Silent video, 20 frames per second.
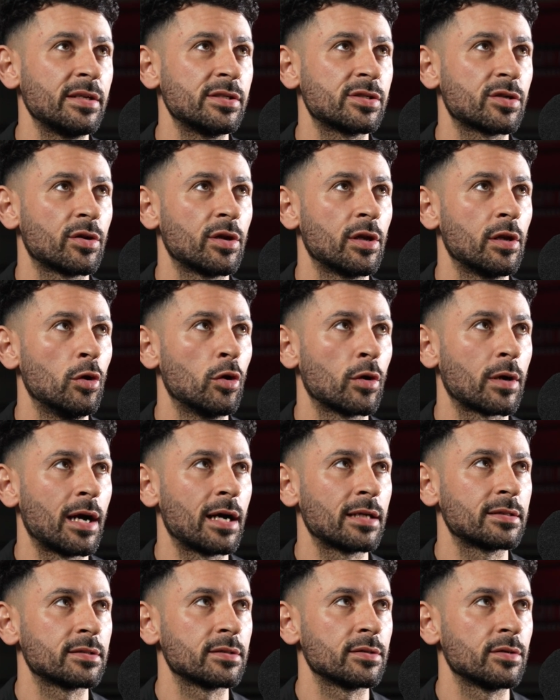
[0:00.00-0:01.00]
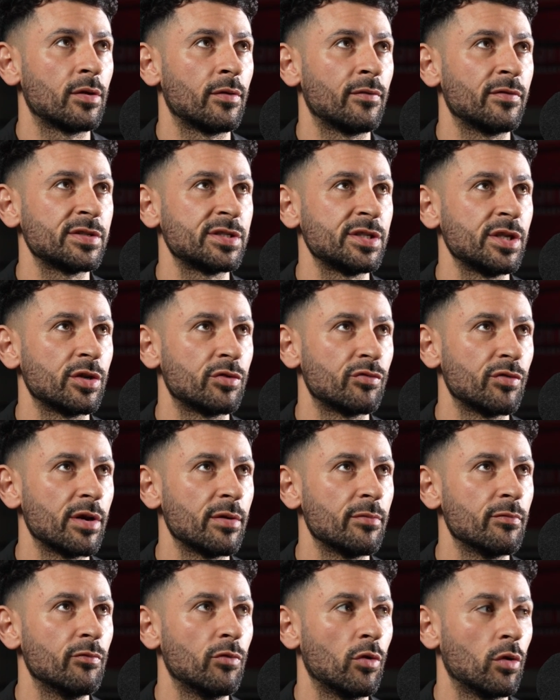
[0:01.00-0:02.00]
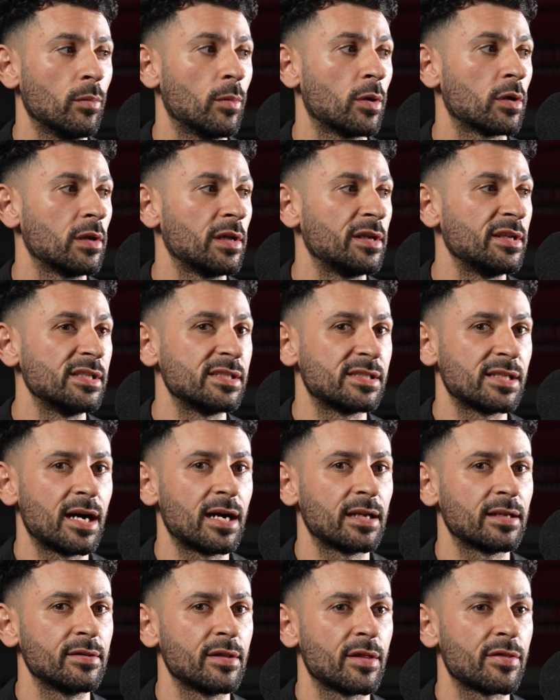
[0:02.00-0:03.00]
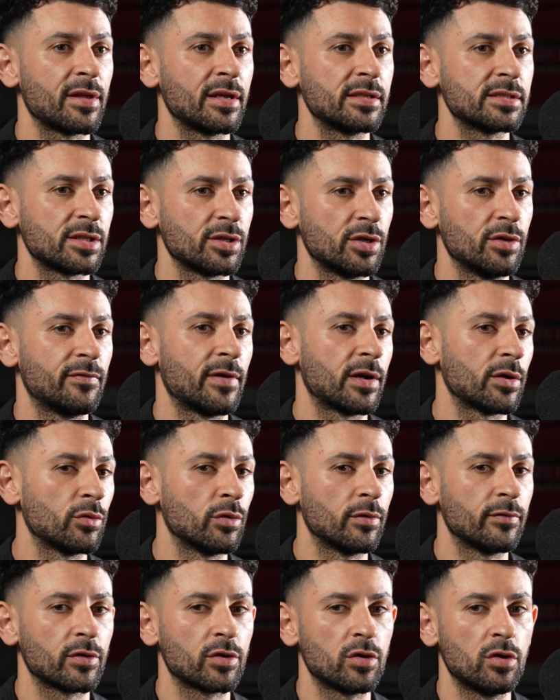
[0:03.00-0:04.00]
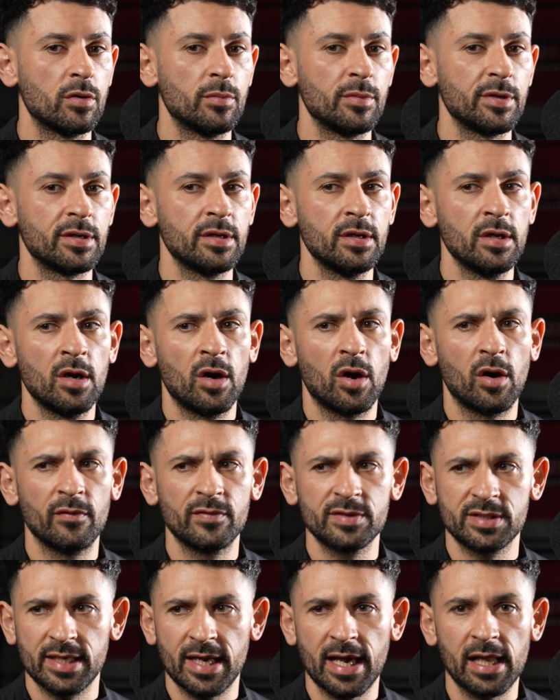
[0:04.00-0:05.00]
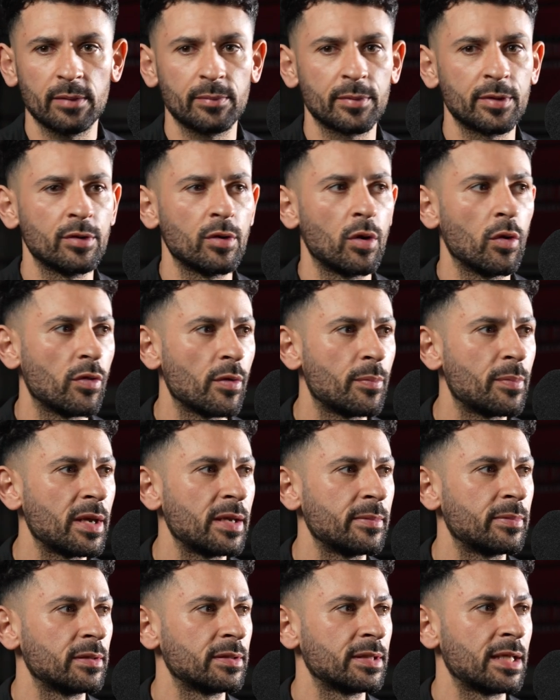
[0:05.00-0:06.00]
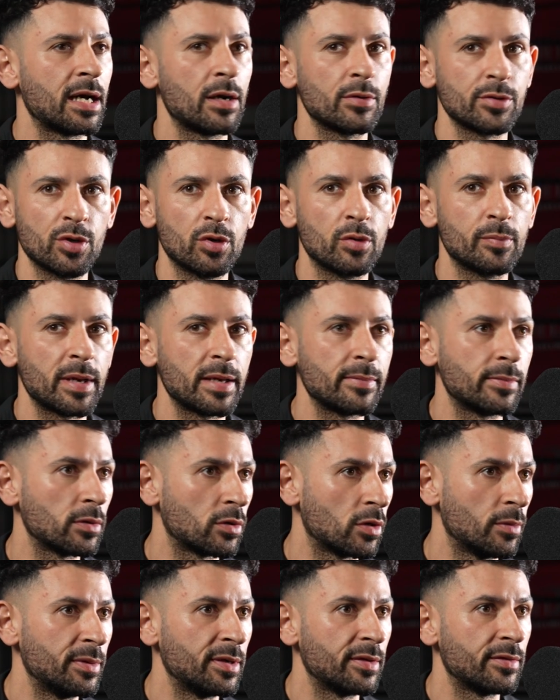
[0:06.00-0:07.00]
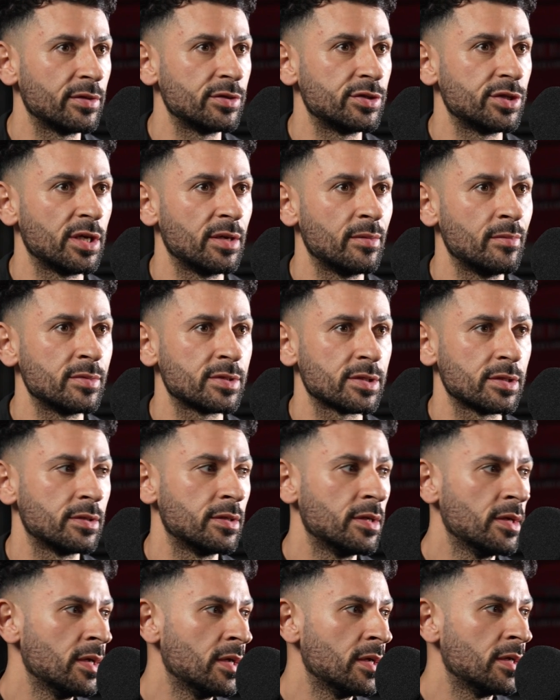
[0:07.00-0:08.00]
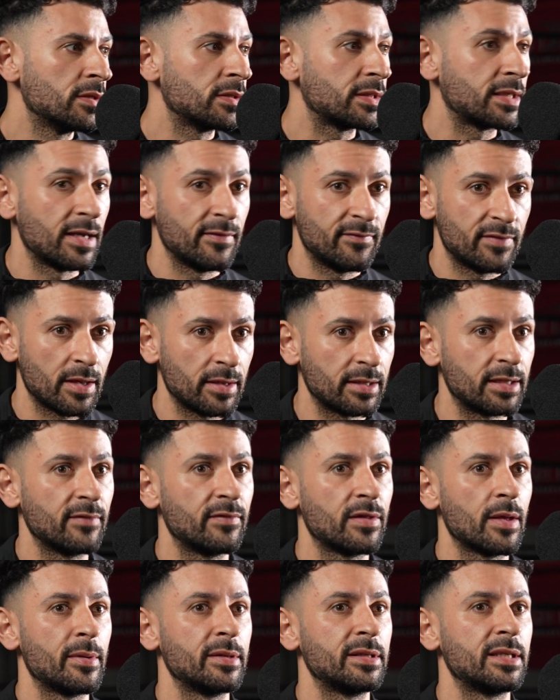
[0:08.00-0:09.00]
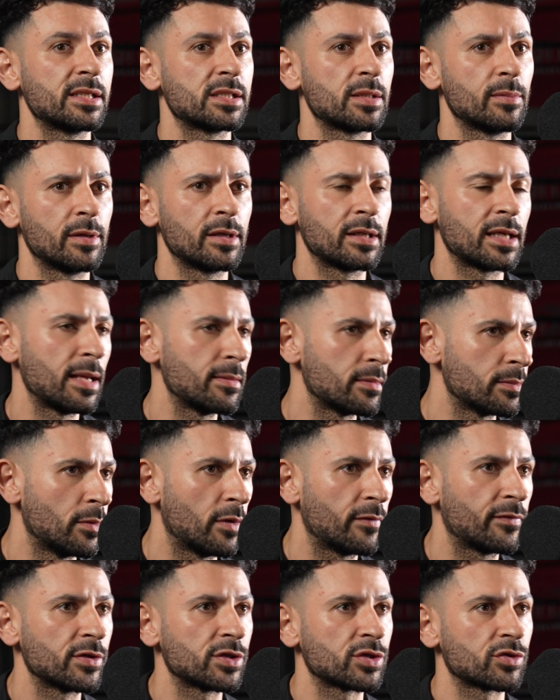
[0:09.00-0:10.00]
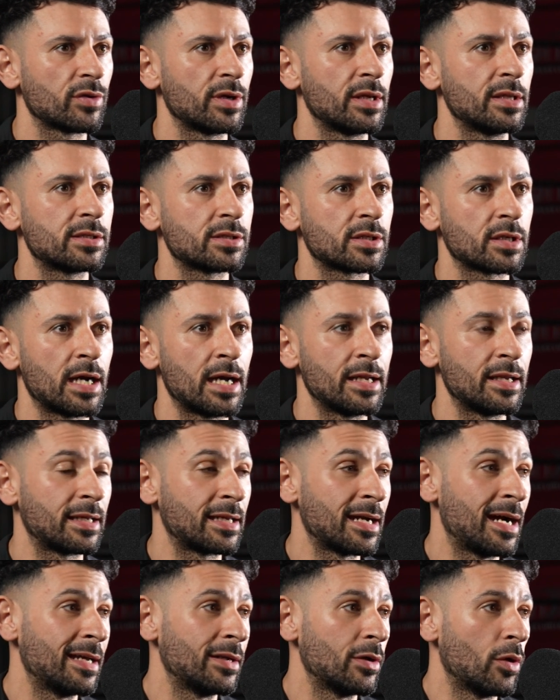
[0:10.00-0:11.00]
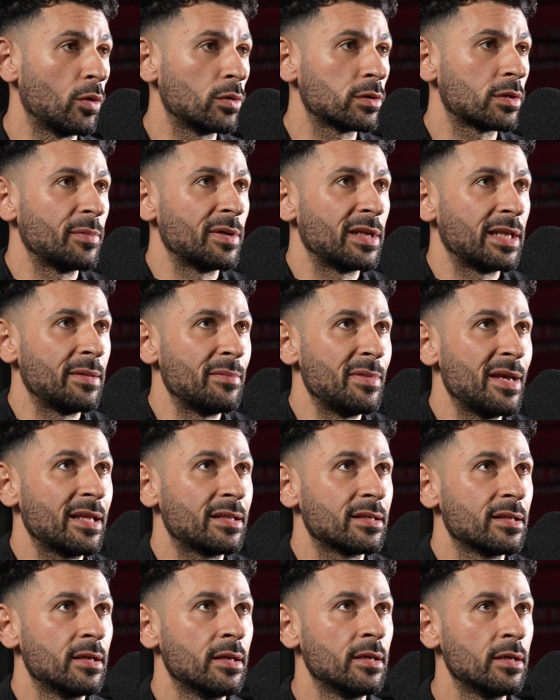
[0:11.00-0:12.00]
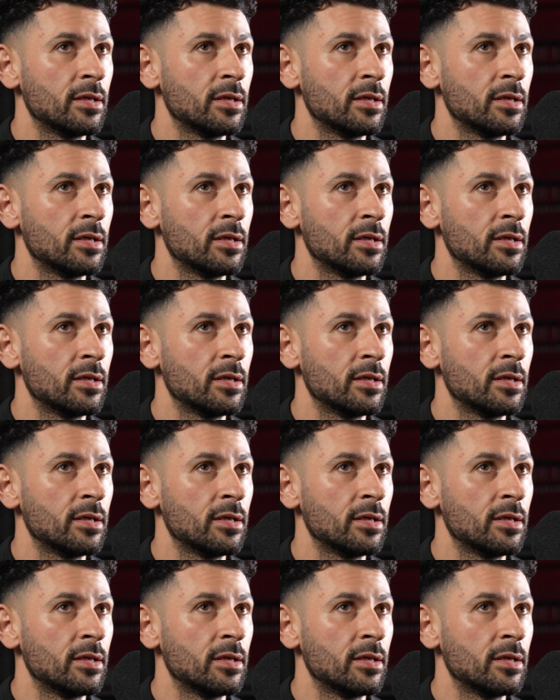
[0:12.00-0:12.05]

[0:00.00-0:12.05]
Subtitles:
He's going to look at obviously a great role model in his dad and the things that you've had to overcome, and obviously helping other people now, young people coming to the gyms, and give them a discipline, keep them off the streets. Kind of ultimately, mate,